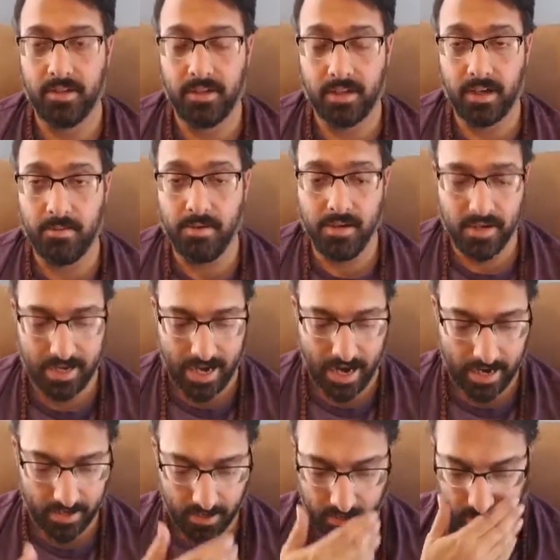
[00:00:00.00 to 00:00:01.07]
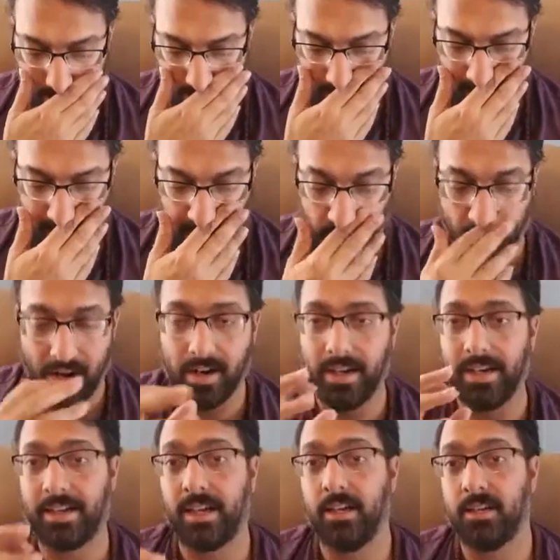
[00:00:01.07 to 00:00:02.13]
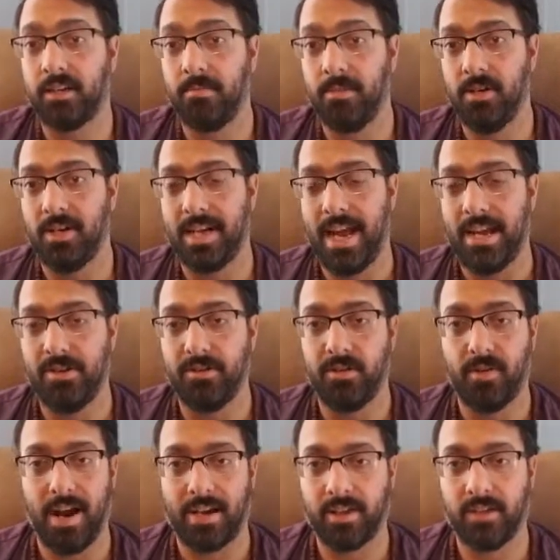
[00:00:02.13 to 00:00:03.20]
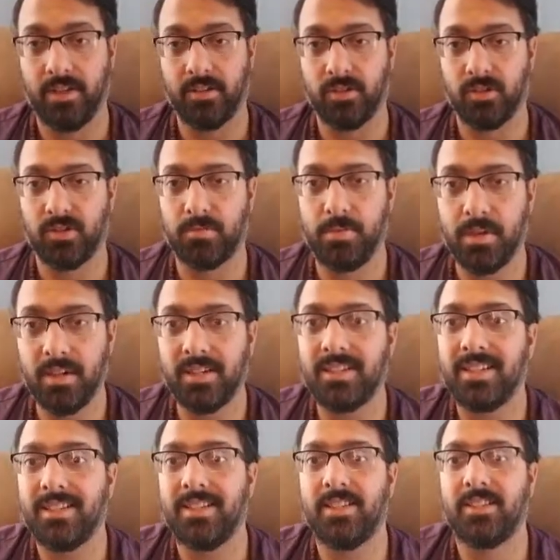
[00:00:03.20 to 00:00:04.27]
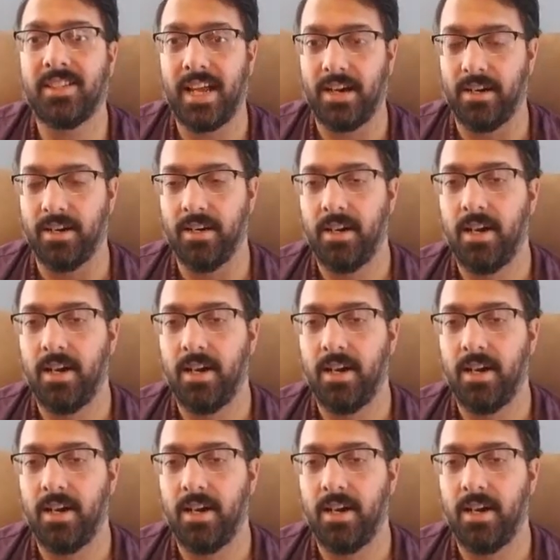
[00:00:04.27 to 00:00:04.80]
communicate where it can communicate directly. So spirit's in the center.